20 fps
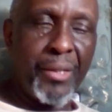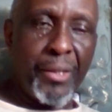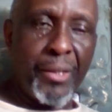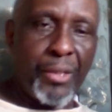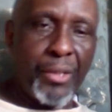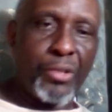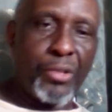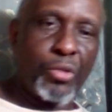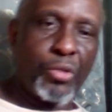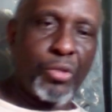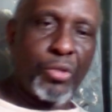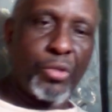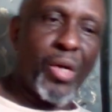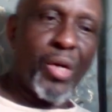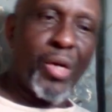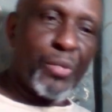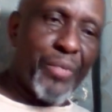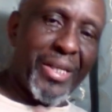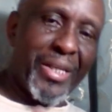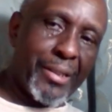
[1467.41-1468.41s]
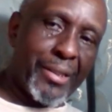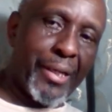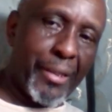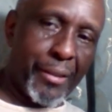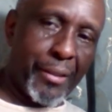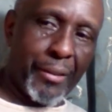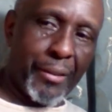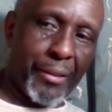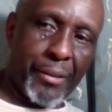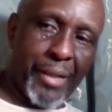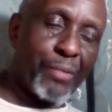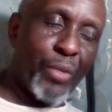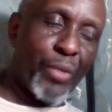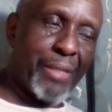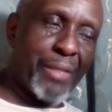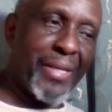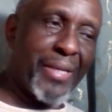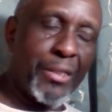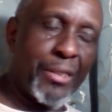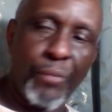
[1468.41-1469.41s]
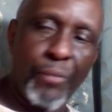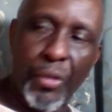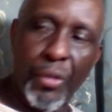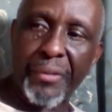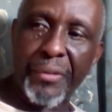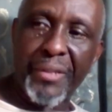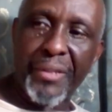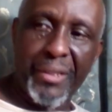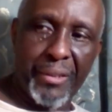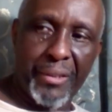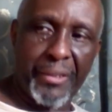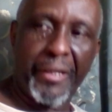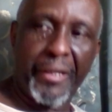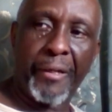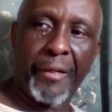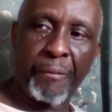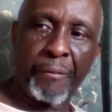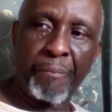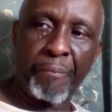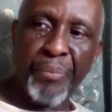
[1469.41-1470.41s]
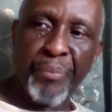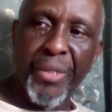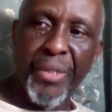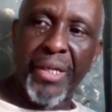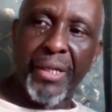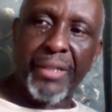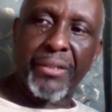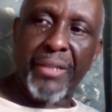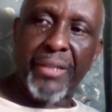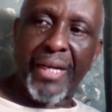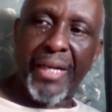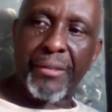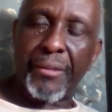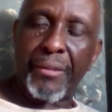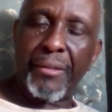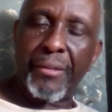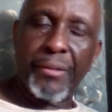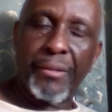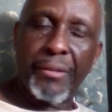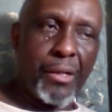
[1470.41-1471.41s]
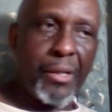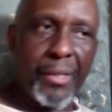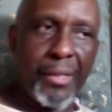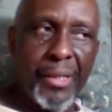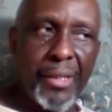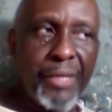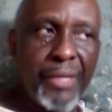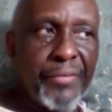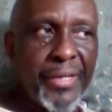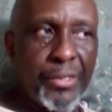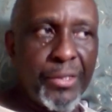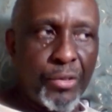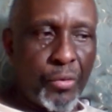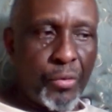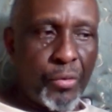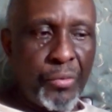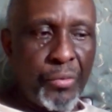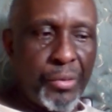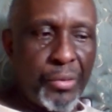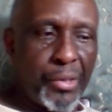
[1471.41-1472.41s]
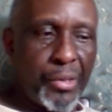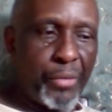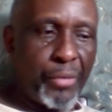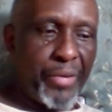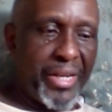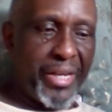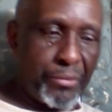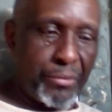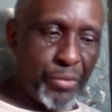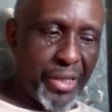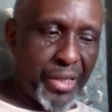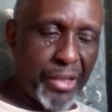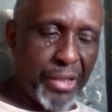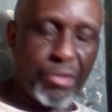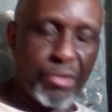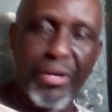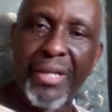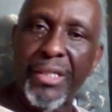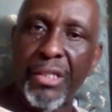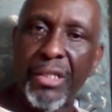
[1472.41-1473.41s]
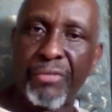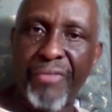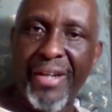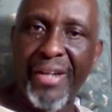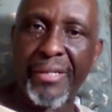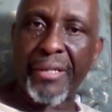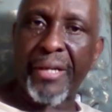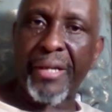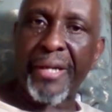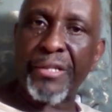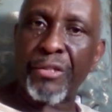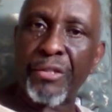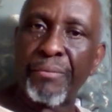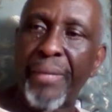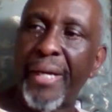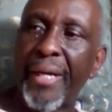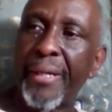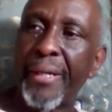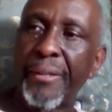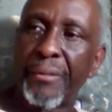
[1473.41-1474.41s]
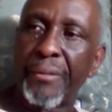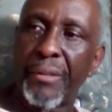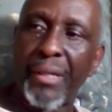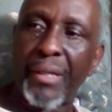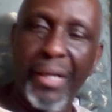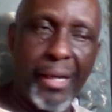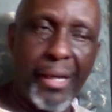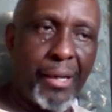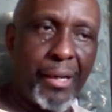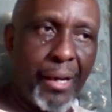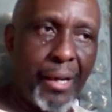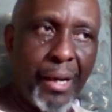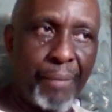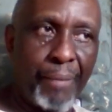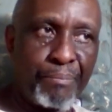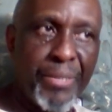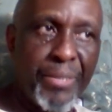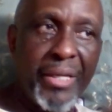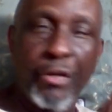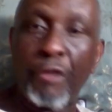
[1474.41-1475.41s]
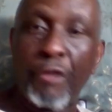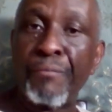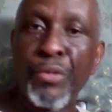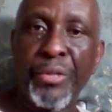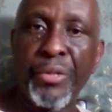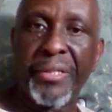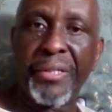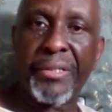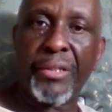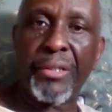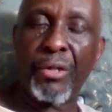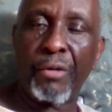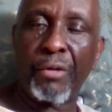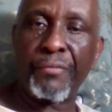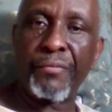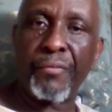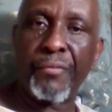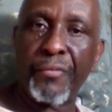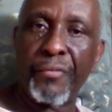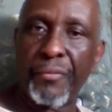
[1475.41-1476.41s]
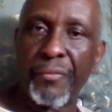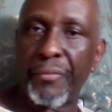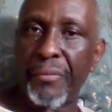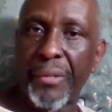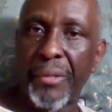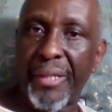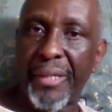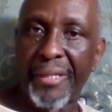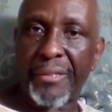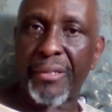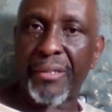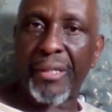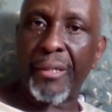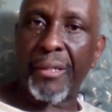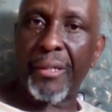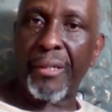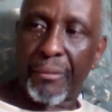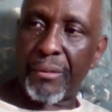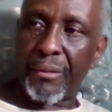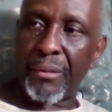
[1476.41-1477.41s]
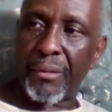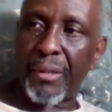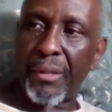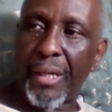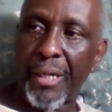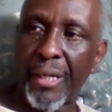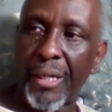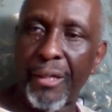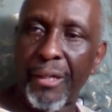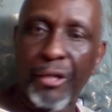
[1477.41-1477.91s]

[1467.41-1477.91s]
So what we're saying, what the mental model is saying, is that even though the restaurant is fraternized by a big community of, let's say, consumers,